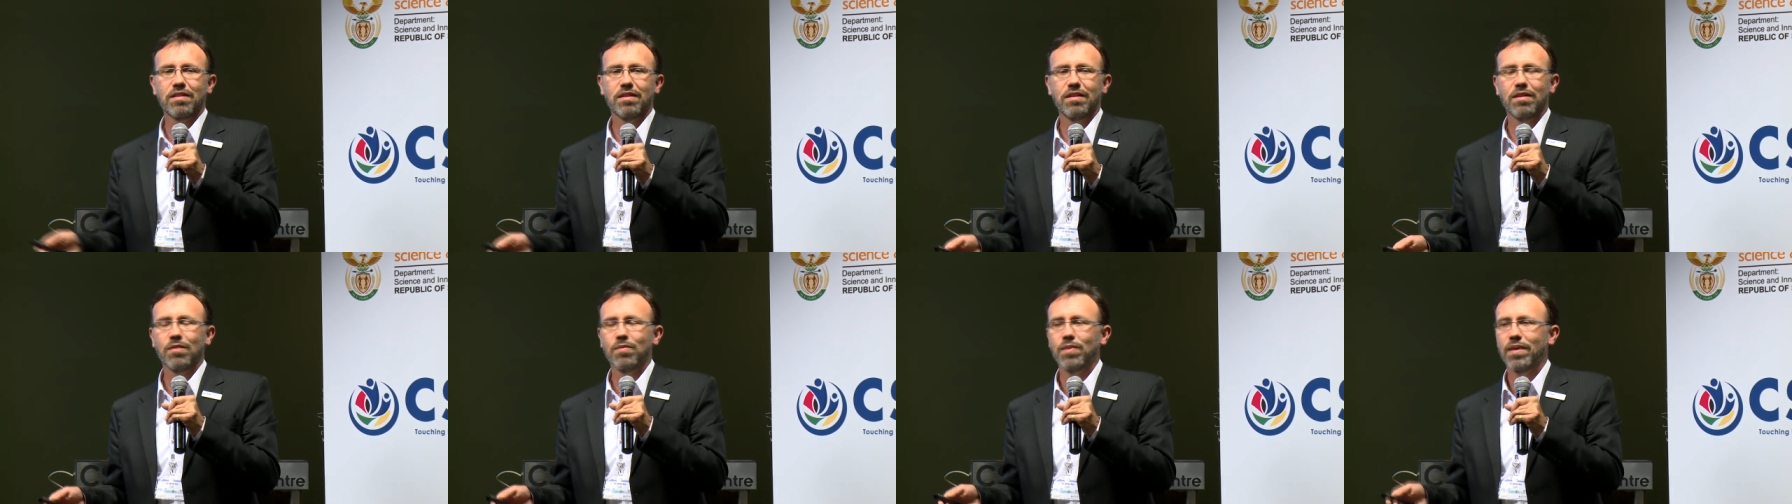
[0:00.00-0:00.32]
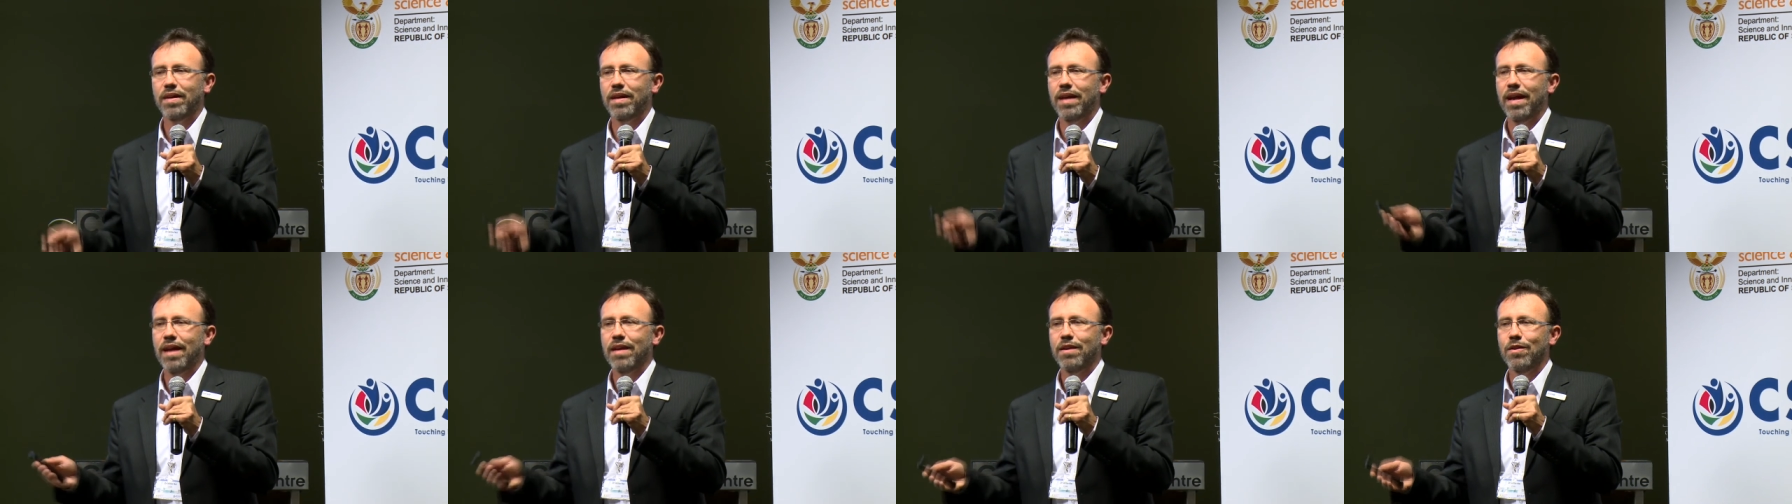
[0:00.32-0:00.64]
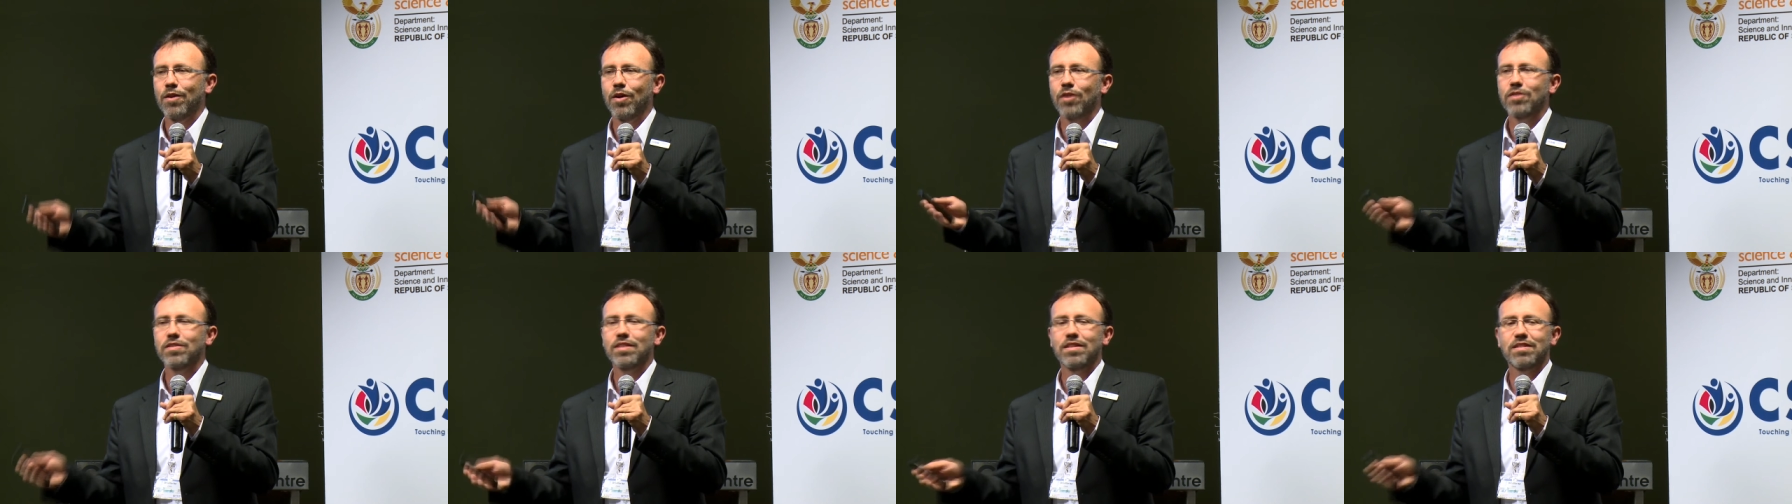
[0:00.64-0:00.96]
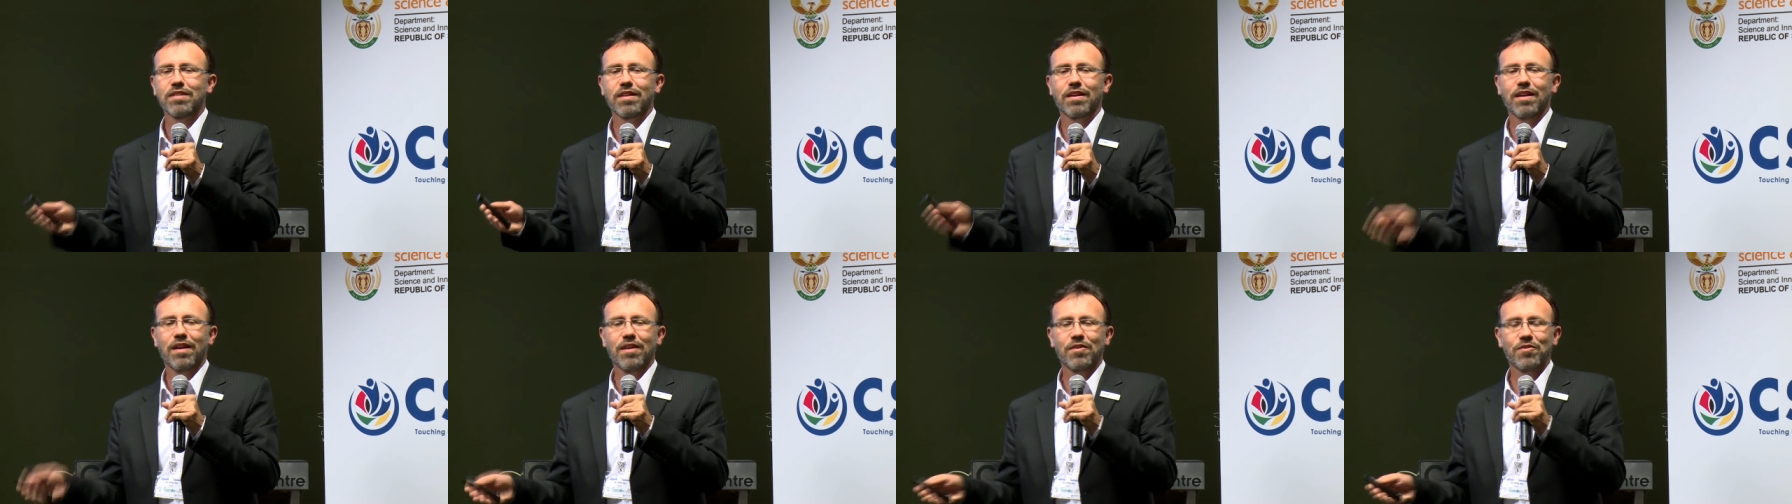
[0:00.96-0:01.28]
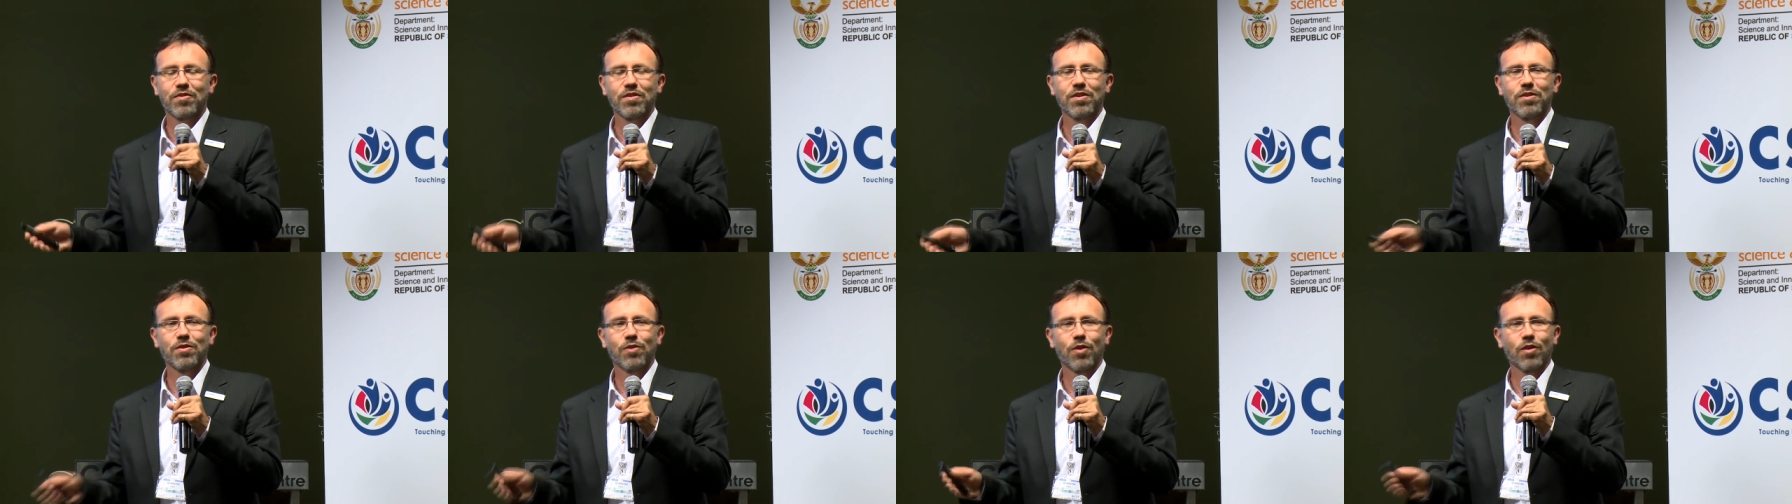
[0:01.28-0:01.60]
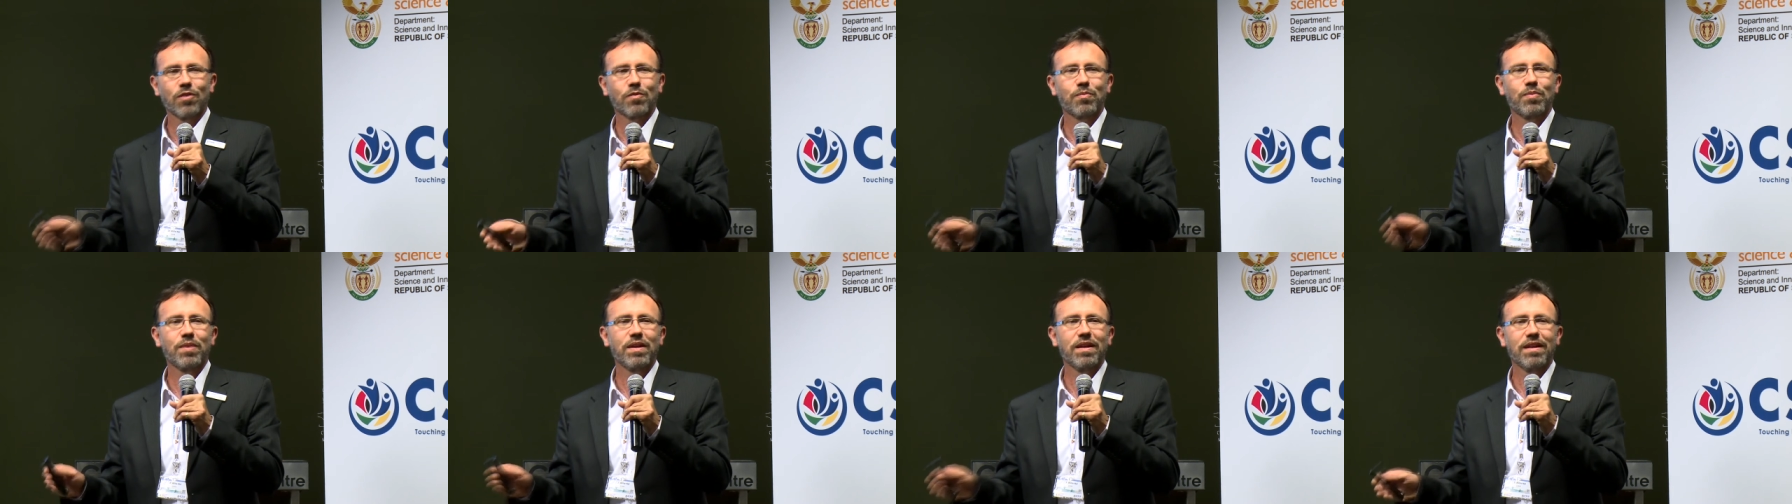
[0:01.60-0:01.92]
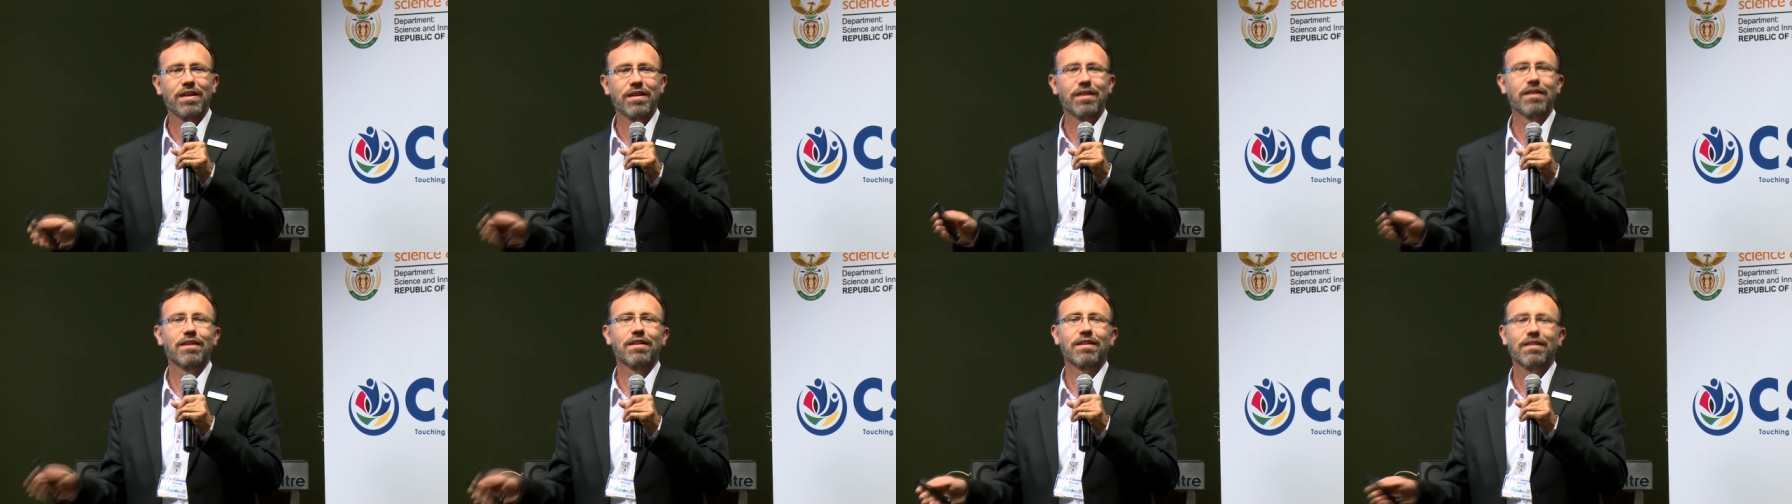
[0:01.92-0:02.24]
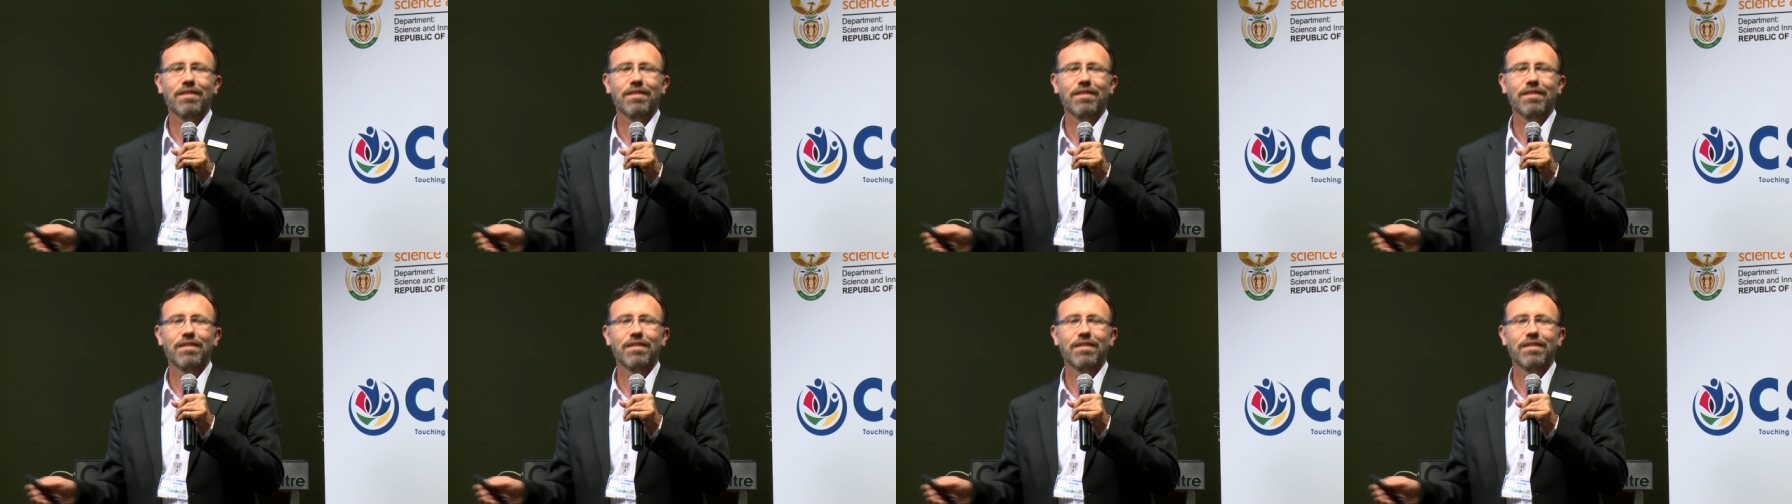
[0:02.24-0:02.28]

that we cannot, as a country, not be here